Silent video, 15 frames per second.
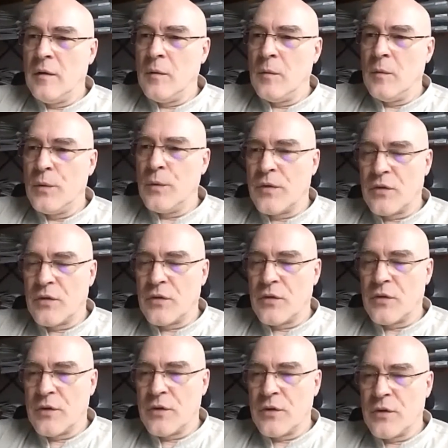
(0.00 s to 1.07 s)
with regard
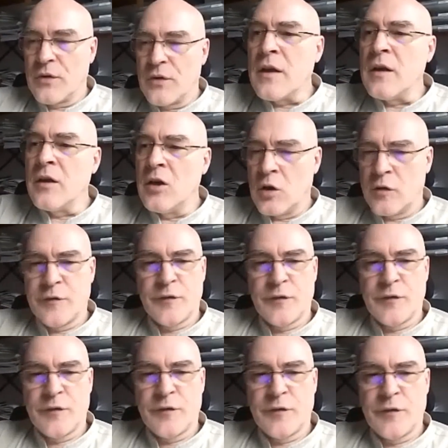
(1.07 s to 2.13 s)
to China, not
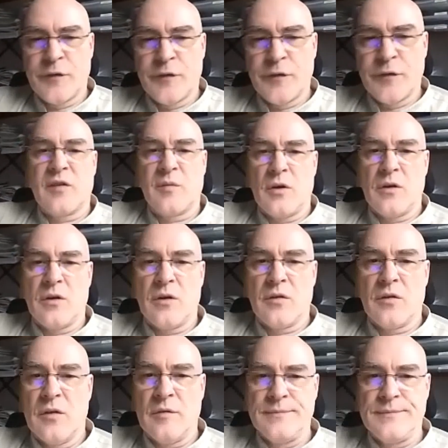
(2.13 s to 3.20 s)
following the US
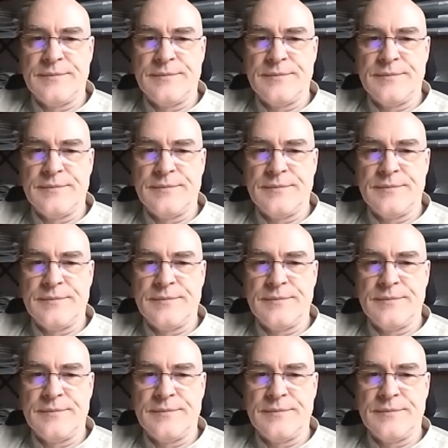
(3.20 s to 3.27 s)
policy.